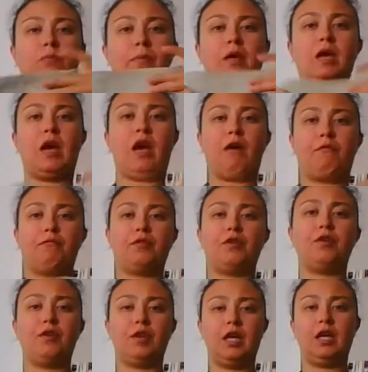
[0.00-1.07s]
UPF
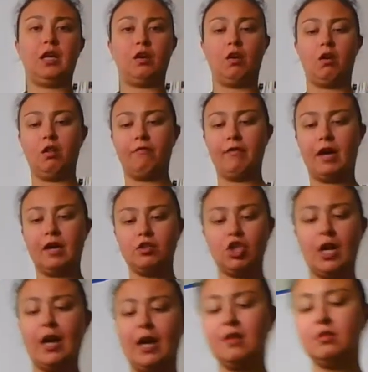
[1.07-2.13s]
30 and all of that
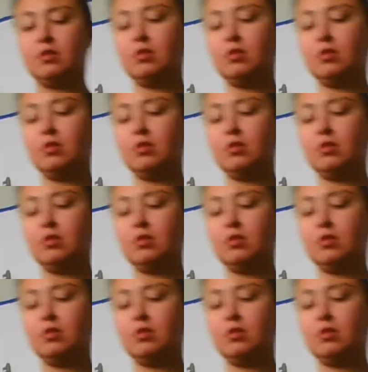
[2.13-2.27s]
jazz.